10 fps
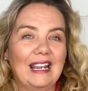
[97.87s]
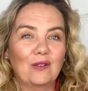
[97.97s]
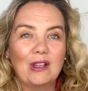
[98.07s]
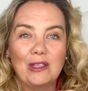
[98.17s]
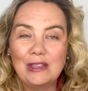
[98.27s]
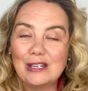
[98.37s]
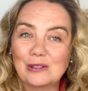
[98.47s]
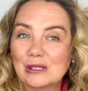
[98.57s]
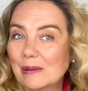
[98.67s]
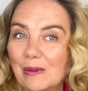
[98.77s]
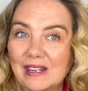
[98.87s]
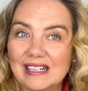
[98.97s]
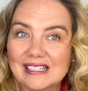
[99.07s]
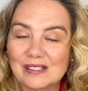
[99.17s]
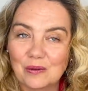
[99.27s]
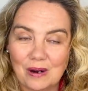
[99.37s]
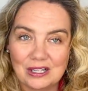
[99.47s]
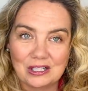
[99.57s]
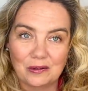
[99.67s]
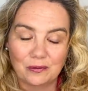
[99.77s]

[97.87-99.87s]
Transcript: And these are some things to watch out